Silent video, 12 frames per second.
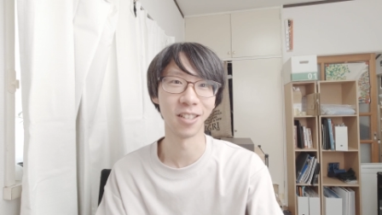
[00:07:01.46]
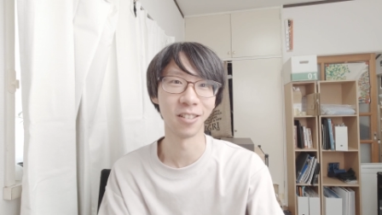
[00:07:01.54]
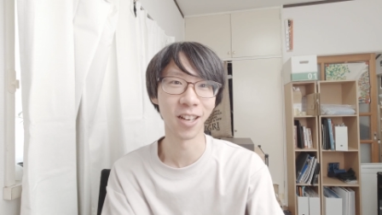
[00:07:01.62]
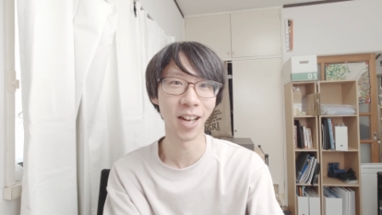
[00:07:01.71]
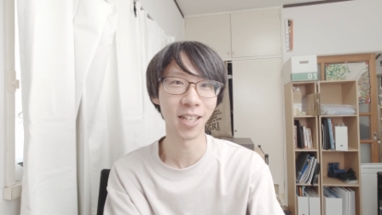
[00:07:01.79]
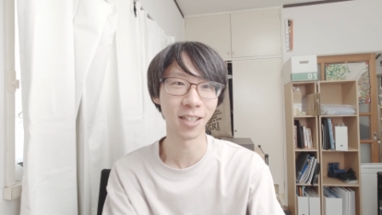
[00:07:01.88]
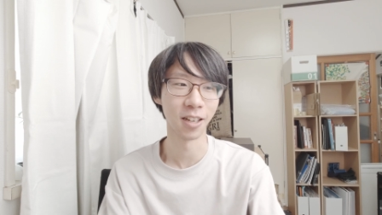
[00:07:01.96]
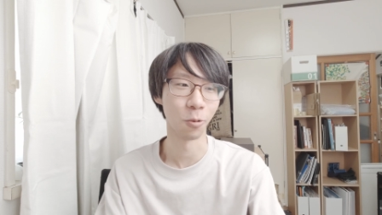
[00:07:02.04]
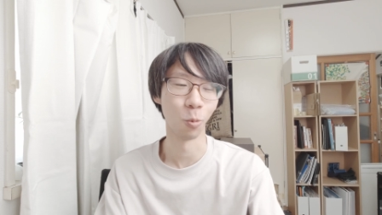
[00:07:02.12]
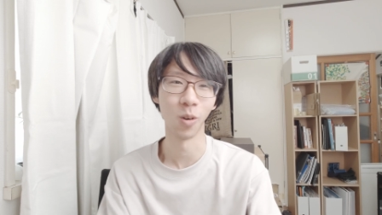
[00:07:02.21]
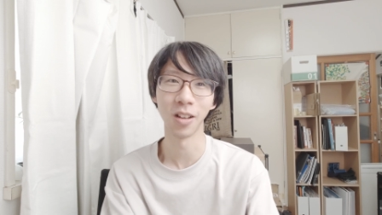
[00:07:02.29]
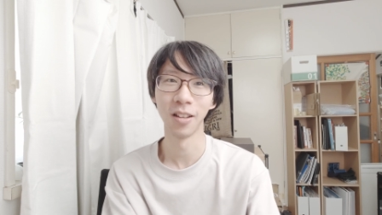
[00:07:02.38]
to you guys, like
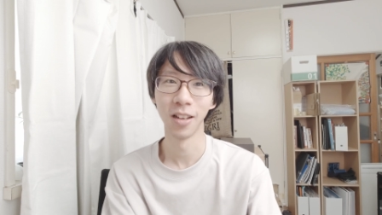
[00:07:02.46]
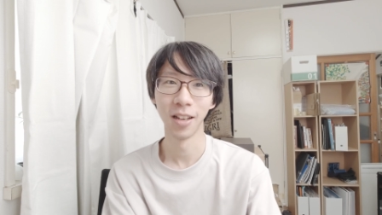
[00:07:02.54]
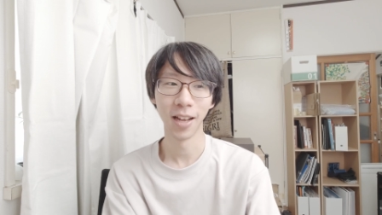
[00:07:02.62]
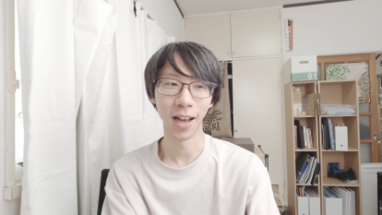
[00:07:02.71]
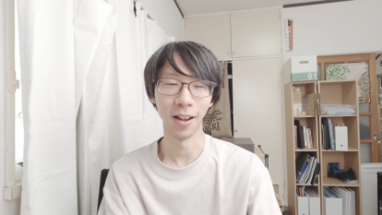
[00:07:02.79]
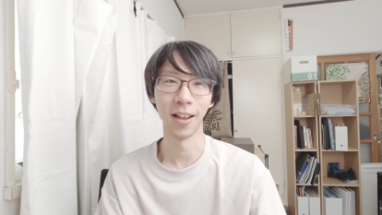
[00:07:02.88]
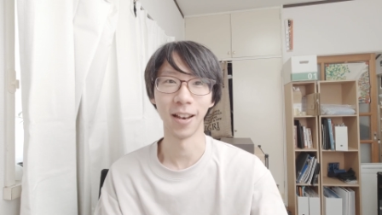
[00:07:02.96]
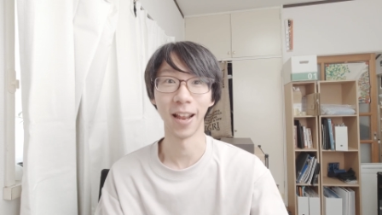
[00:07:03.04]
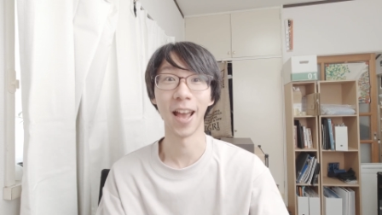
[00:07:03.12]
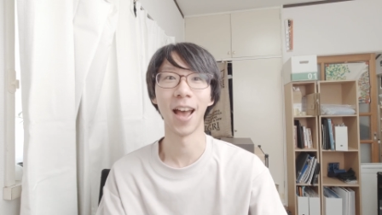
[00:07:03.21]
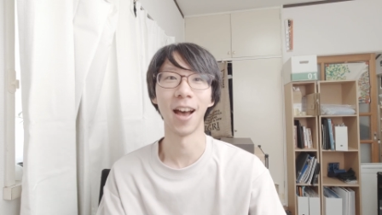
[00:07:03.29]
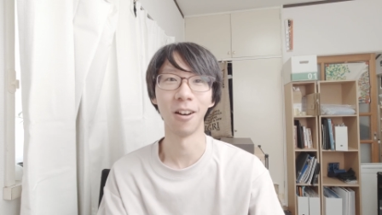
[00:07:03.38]
what and
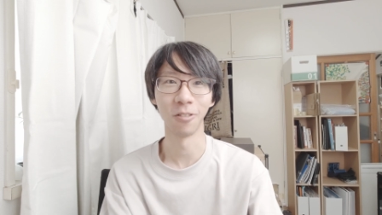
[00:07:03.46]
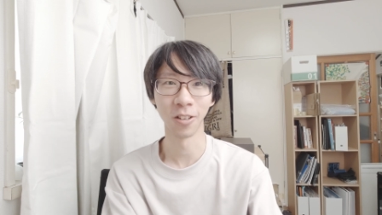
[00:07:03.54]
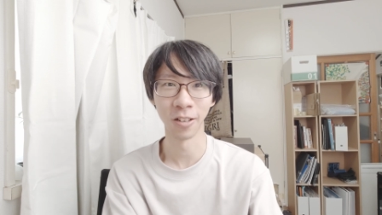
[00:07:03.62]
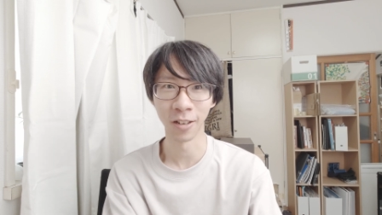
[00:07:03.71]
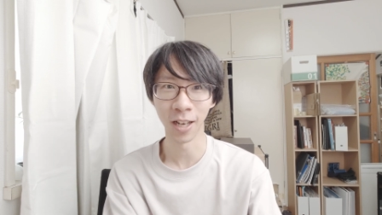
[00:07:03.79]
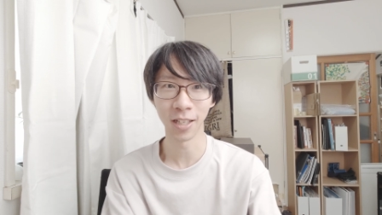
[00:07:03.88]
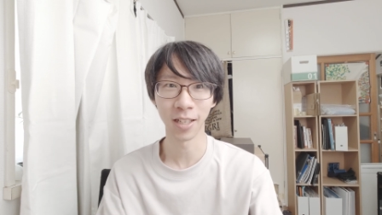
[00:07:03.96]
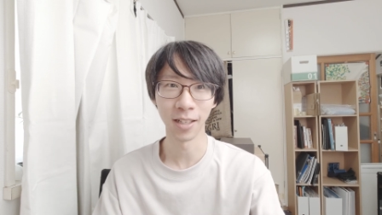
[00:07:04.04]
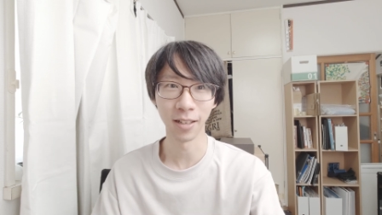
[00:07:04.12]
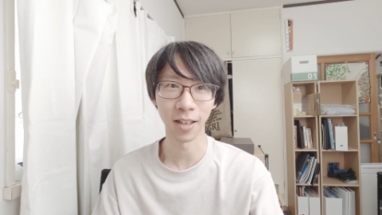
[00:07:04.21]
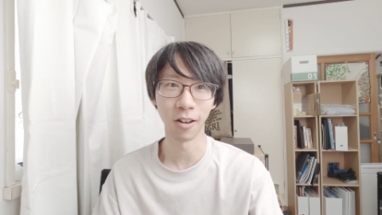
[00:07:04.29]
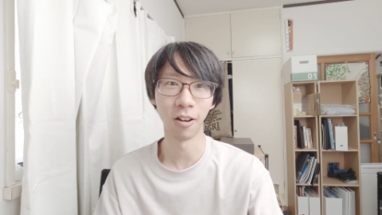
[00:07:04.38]
how you guys
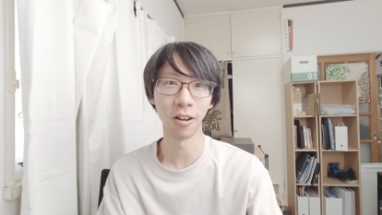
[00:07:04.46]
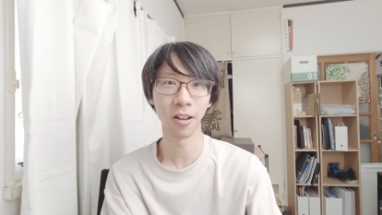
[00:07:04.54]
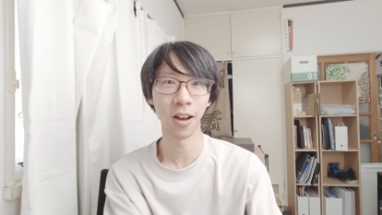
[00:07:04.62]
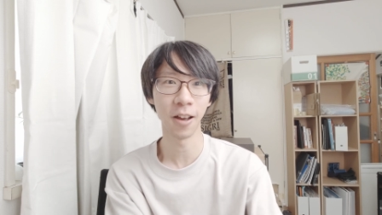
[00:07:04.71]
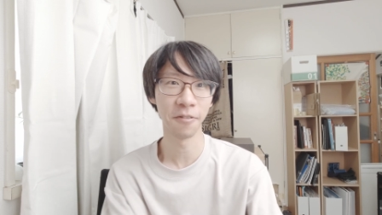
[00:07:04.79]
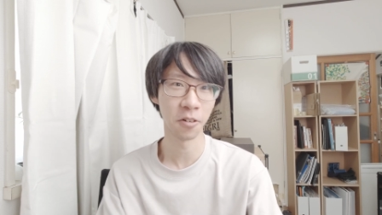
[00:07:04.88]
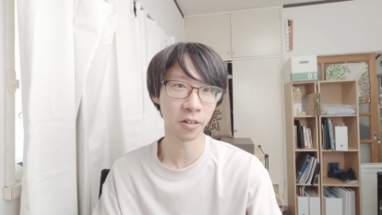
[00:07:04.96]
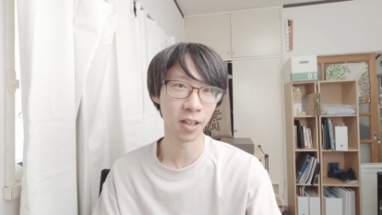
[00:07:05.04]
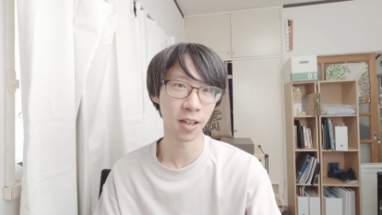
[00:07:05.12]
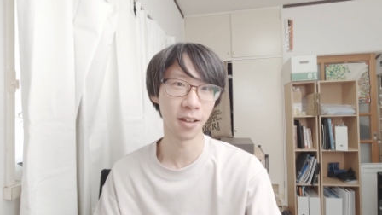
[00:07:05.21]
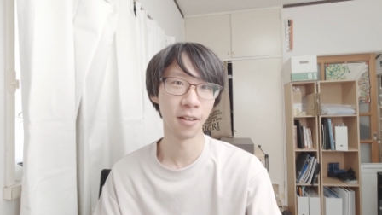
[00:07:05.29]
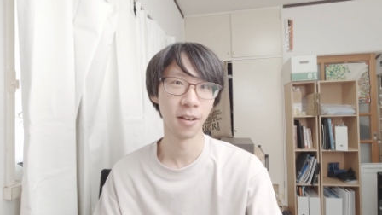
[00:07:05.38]
like archive your
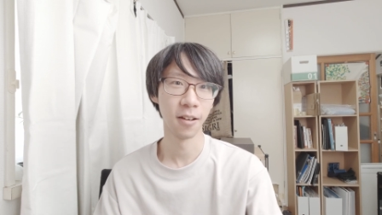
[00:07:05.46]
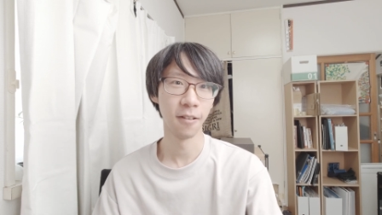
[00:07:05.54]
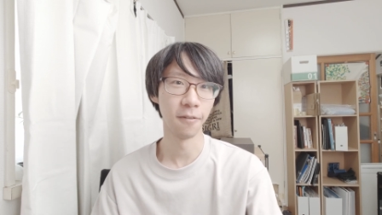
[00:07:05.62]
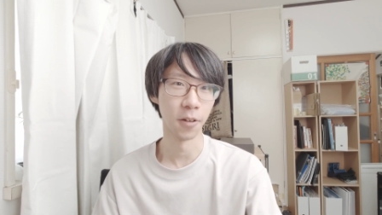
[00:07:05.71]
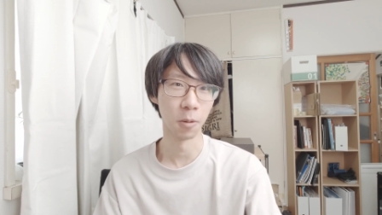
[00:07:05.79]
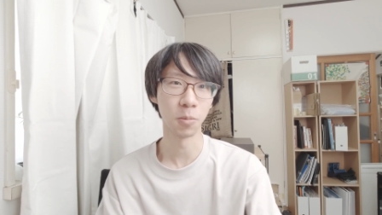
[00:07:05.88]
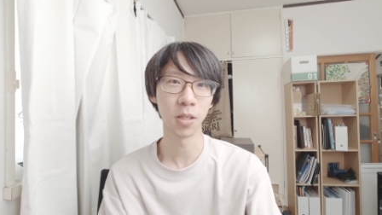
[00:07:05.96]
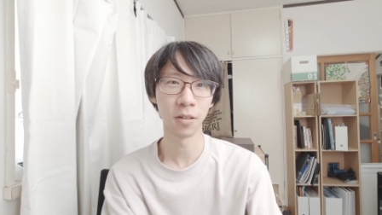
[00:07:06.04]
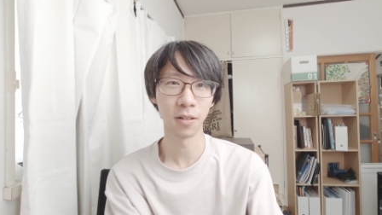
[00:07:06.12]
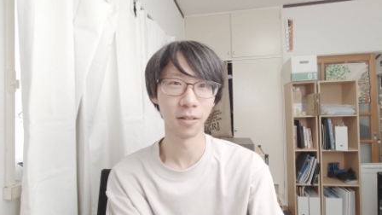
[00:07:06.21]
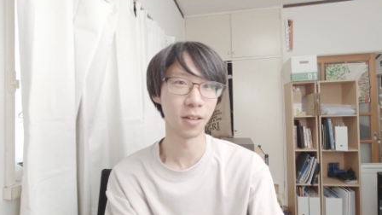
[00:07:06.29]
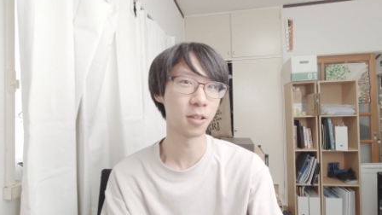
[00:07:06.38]
like films,
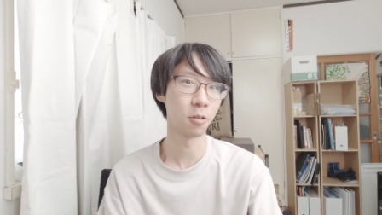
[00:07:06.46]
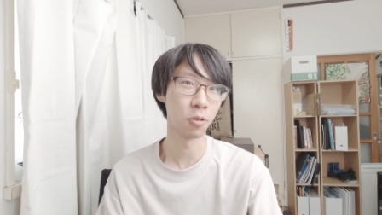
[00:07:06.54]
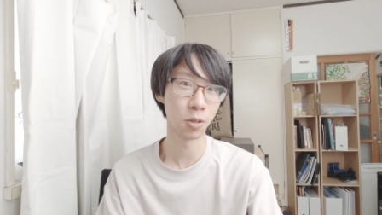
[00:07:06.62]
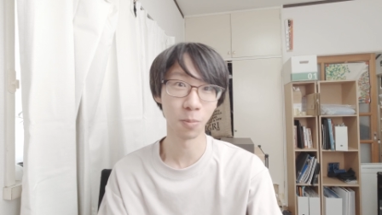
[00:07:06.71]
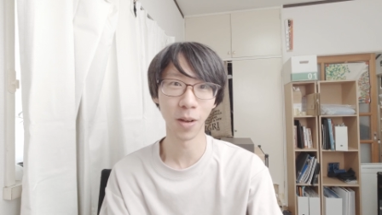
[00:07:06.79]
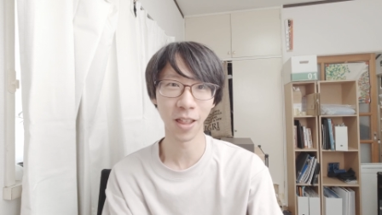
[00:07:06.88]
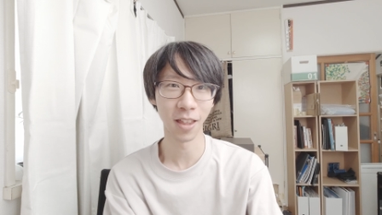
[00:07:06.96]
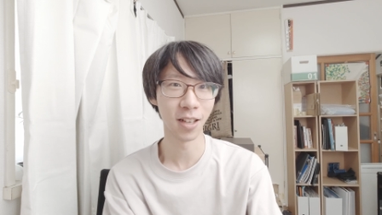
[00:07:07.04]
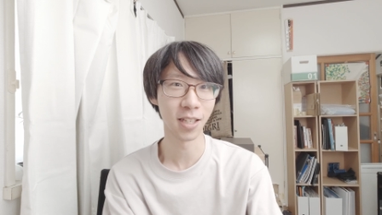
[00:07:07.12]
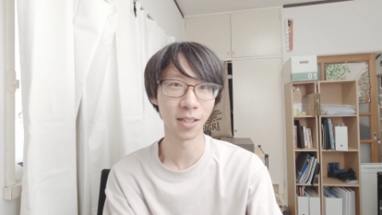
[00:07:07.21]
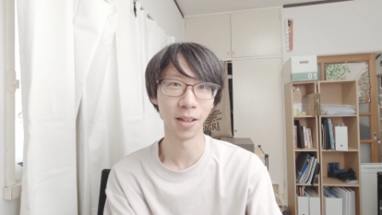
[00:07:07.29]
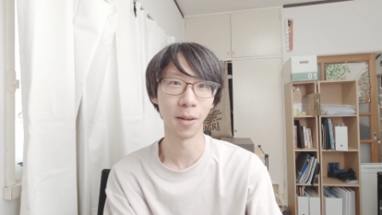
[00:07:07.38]
like storage
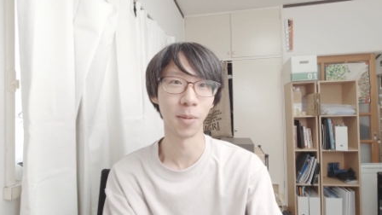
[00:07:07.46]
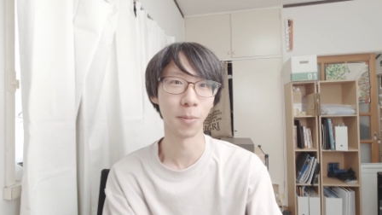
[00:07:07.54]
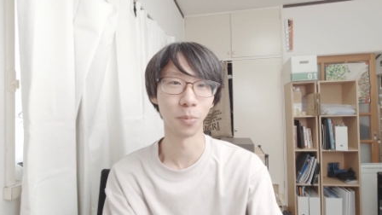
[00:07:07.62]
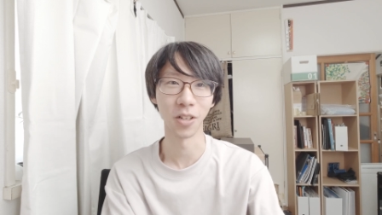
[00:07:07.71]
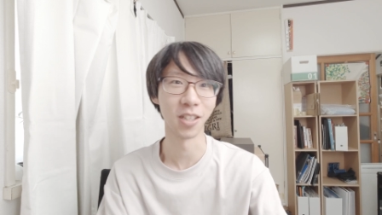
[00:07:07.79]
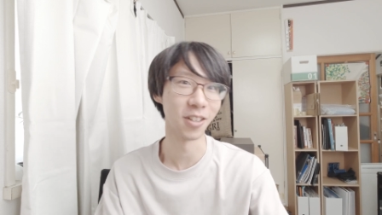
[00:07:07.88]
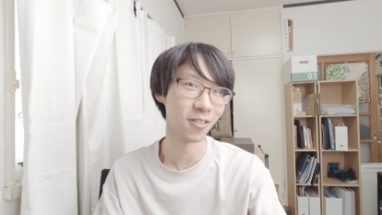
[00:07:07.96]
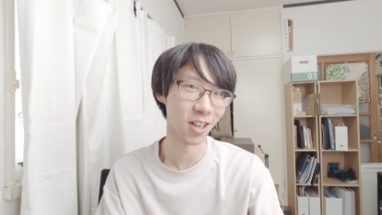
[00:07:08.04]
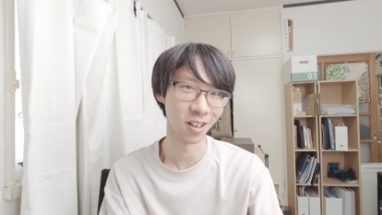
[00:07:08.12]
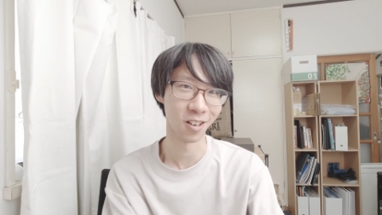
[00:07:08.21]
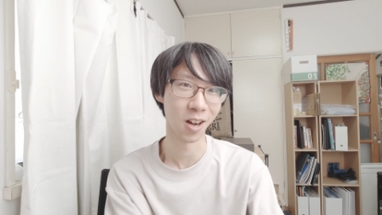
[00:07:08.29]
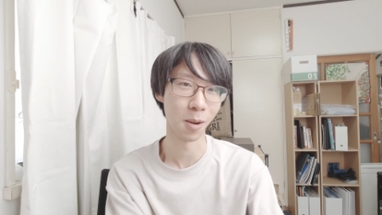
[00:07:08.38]
methods. I mean, please leave it
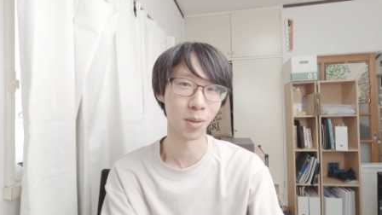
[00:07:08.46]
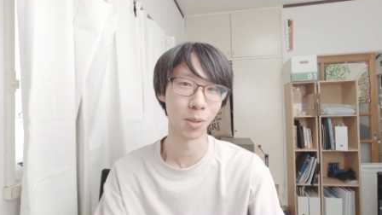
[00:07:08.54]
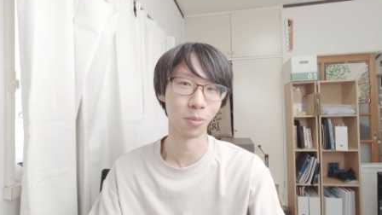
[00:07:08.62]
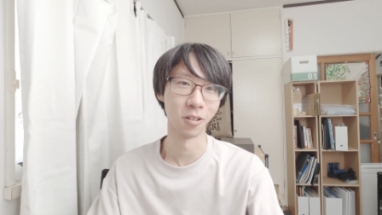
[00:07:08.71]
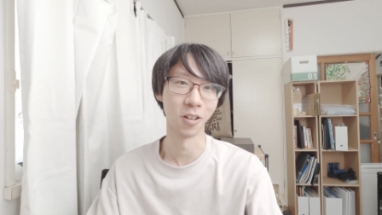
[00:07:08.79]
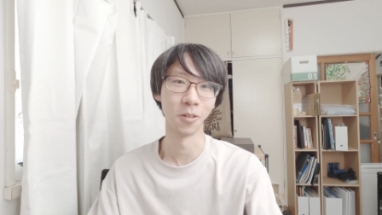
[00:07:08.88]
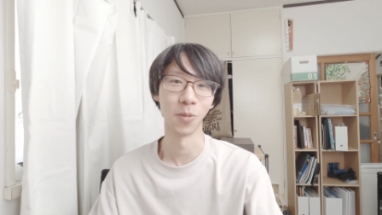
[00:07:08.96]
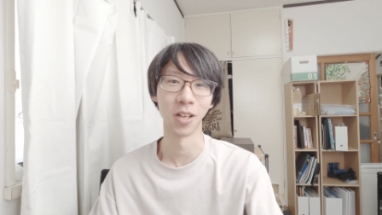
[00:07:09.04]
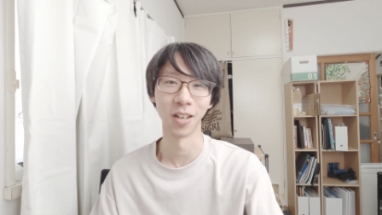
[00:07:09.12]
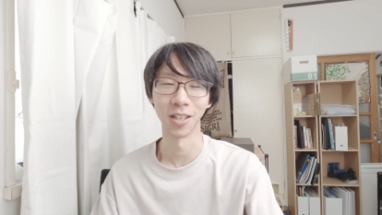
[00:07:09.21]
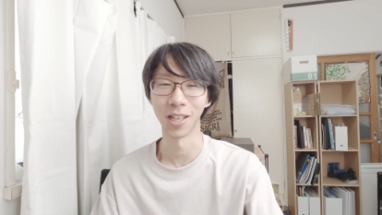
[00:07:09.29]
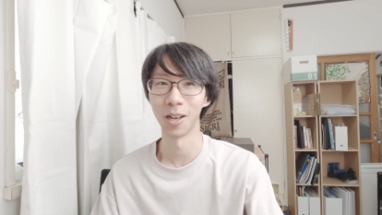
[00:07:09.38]
in the comments below
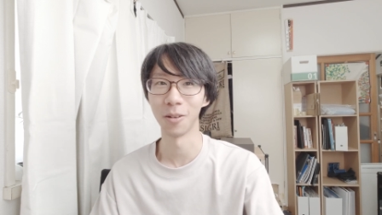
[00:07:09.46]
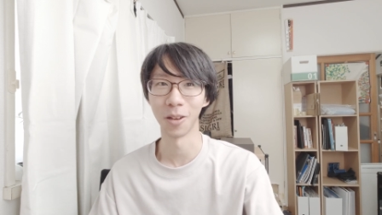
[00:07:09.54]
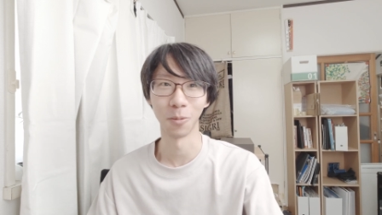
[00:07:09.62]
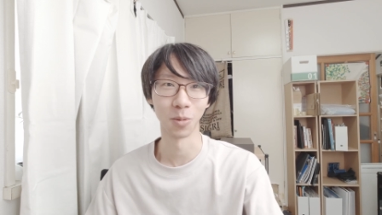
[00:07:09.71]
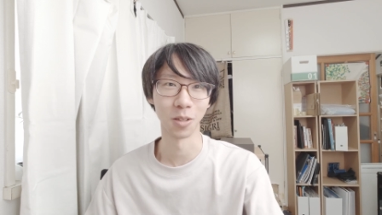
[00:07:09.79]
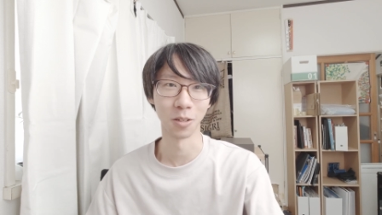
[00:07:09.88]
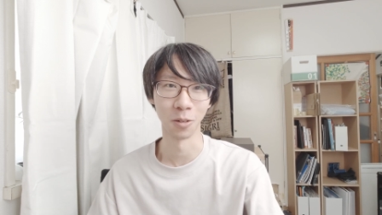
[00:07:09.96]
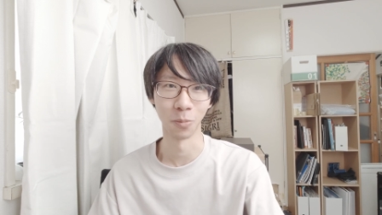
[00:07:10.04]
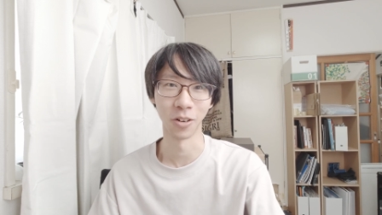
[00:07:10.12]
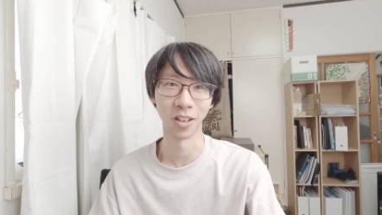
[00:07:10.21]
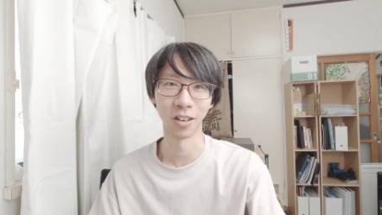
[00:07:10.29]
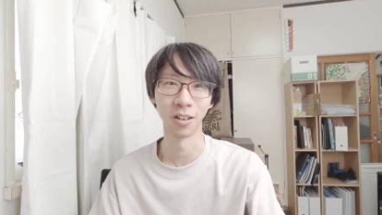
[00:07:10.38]
because I am
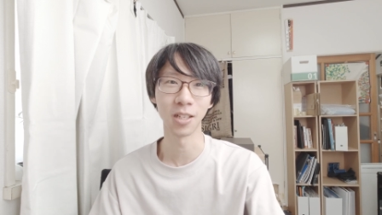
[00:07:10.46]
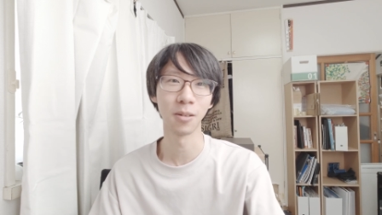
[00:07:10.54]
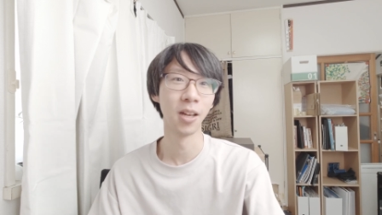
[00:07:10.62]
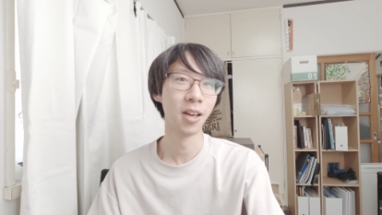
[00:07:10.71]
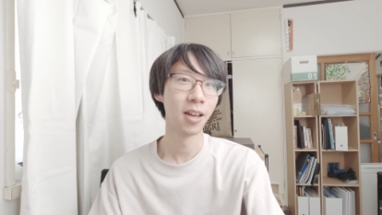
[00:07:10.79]
super curious.